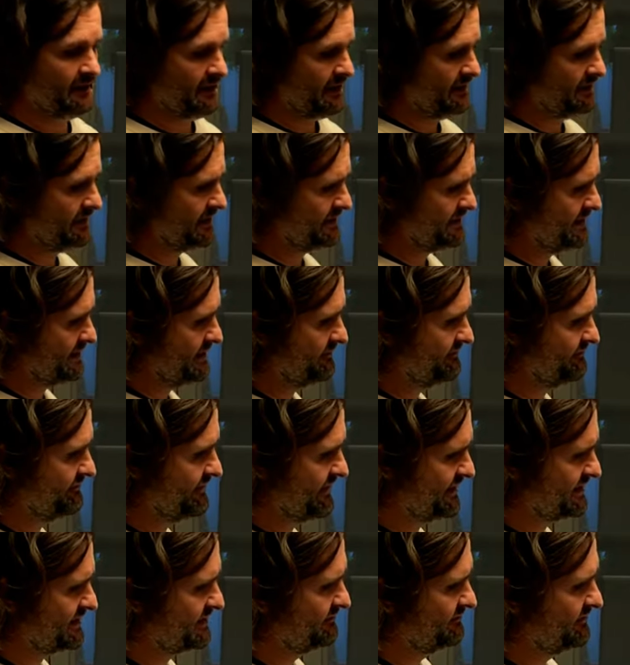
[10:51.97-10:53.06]
And that
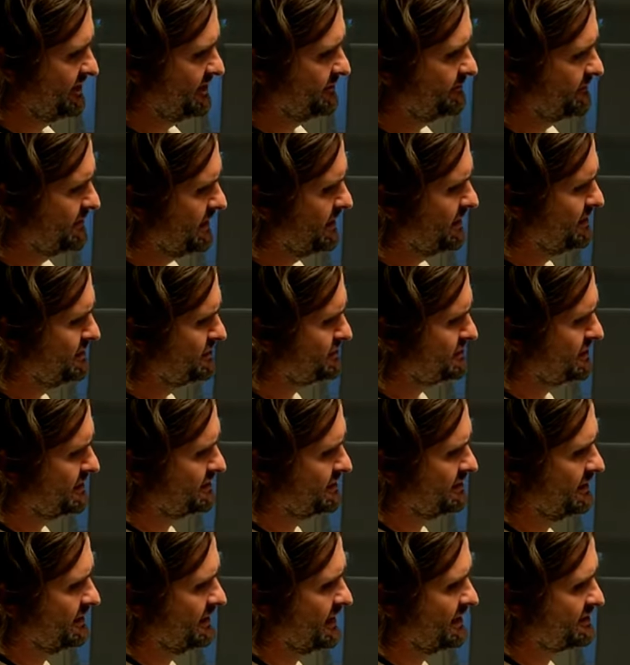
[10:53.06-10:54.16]
effectively means
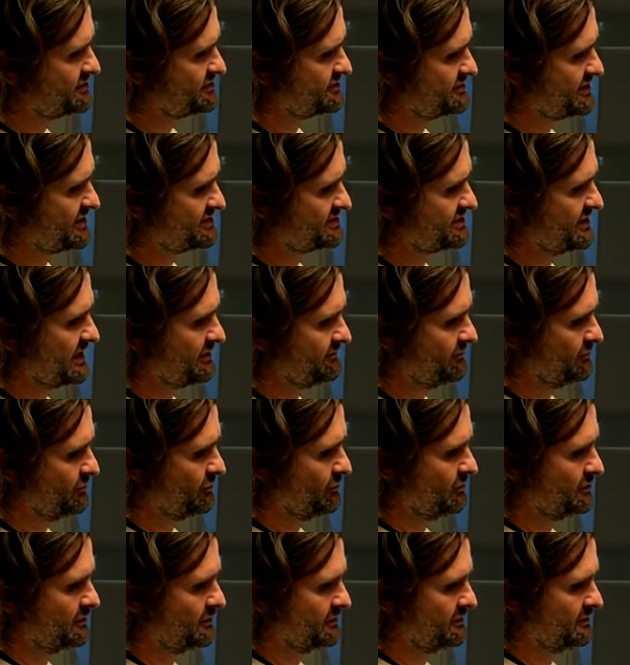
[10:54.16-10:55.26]
that the stress
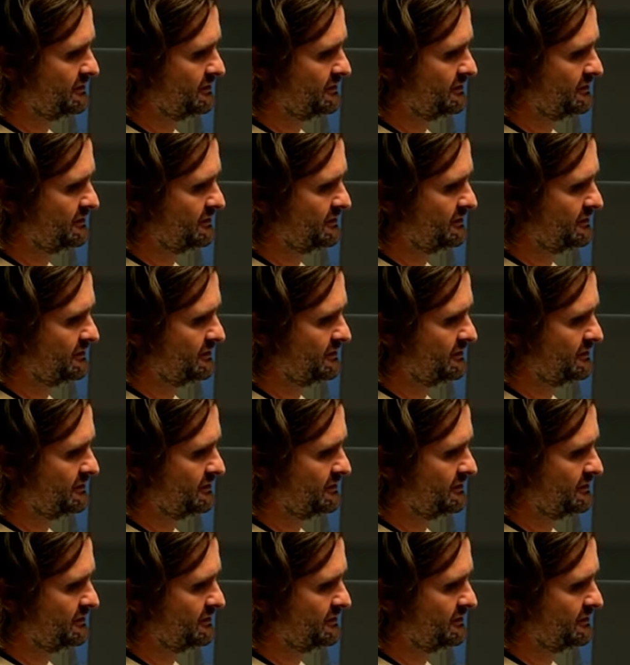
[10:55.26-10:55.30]
level